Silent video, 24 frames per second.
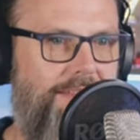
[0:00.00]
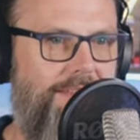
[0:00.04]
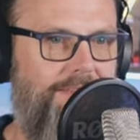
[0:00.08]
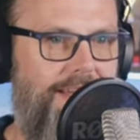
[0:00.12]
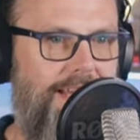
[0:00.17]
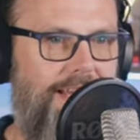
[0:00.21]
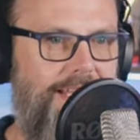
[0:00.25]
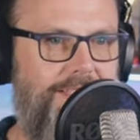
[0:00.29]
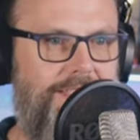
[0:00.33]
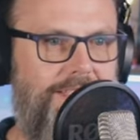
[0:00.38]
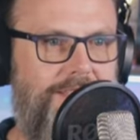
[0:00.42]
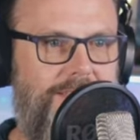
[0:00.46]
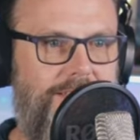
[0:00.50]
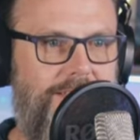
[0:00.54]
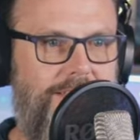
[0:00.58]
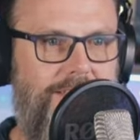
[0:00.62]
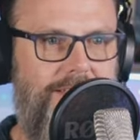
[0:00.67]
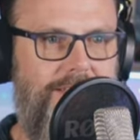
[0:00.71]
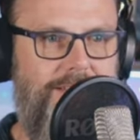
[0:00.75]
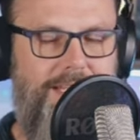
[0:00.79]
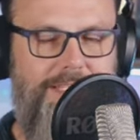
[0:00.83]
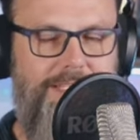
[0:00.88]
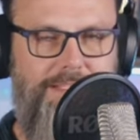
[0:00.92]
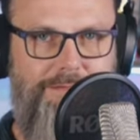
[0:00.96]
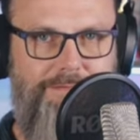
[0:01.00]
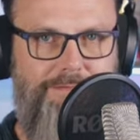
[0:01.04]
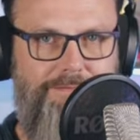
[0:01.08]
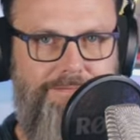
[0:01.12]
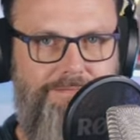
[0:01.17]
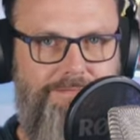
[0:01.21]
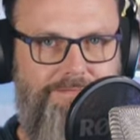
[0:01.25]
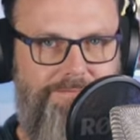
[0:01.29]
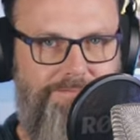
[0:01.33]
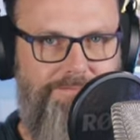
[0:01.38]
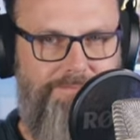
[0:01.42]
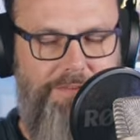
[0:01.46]
and that's and that's
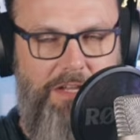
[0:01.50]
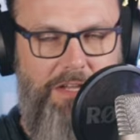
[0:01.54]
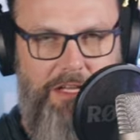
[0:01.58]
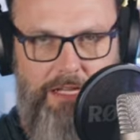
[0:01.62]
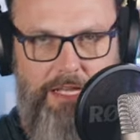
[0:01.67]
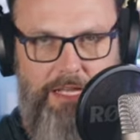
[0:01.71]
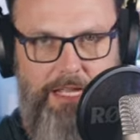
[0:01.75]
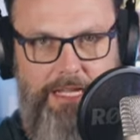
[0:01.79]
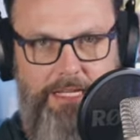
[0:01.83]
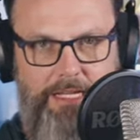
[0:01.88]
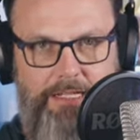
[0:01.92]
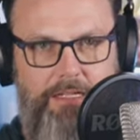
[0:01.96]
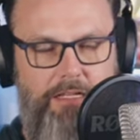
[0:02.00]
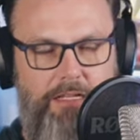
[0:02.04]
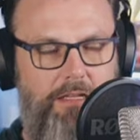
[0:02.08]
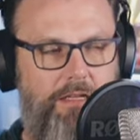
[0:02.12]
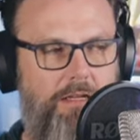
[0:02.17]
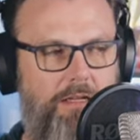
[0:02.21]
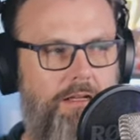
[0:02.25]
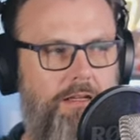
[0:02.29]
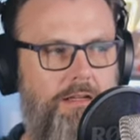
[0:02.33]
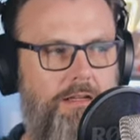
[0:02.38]
fine.